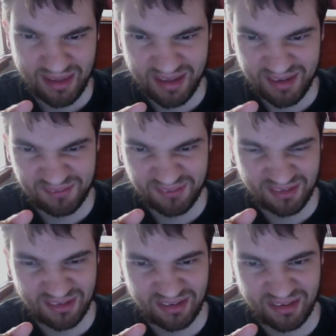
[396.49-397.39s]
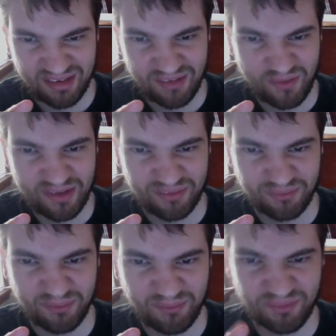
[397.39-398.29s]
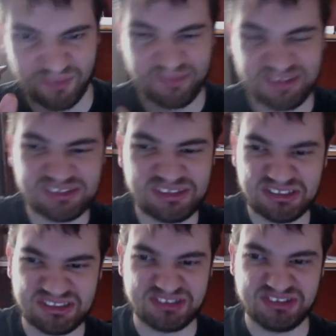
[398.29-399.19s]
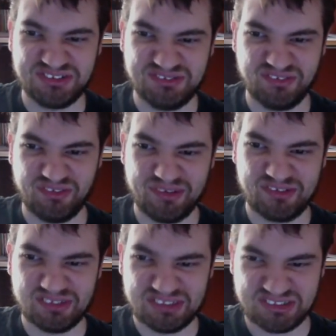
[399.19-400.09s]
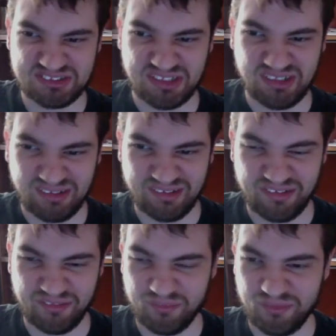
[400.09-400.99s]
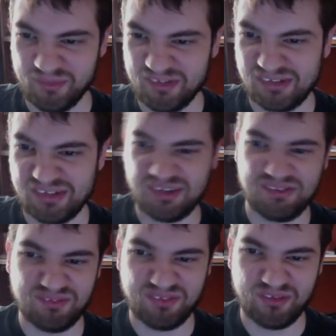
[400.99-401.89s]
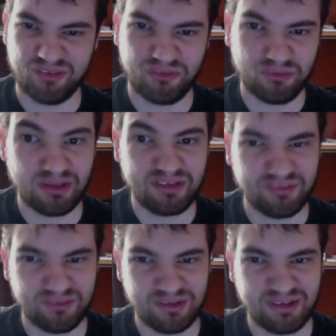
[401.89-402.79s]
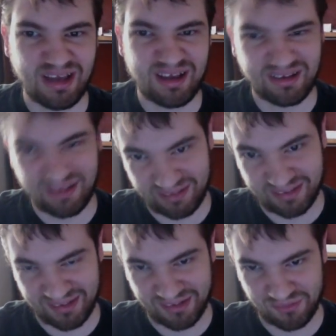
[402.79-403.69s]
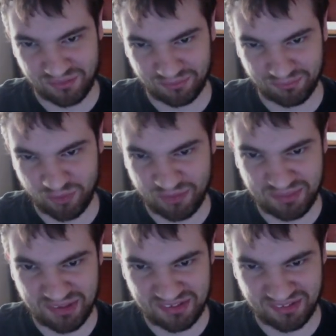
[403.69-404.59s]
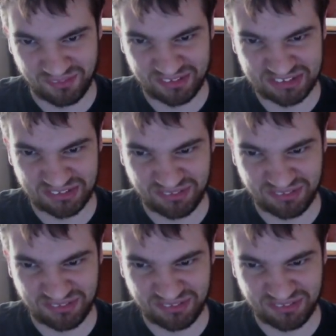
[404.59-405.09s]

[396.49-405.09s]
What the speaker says: in a way that they're basically like Akainu from One Piece, in which